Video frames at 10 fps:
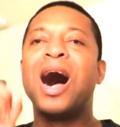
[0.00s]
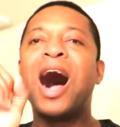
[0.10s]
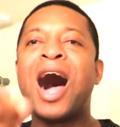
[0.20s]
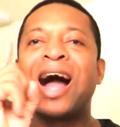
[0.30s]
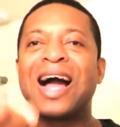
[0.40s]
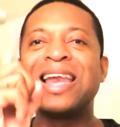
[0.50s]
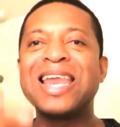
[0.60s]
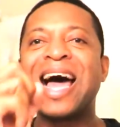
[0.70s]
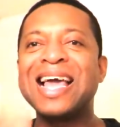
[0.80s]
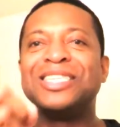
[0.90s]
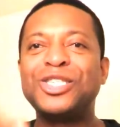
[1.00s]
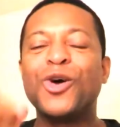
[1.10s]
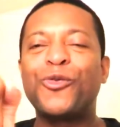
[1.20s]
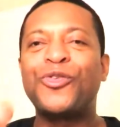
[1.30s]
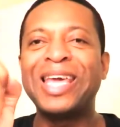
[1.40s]
Organize
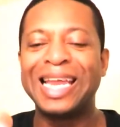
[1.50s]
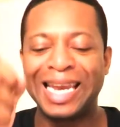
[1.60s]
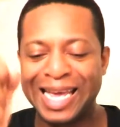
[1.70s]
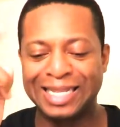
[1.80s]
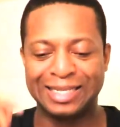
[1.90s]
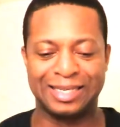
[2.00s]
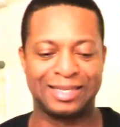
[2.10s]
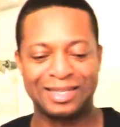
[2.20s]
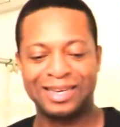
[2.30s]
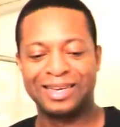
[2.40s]
your feelings.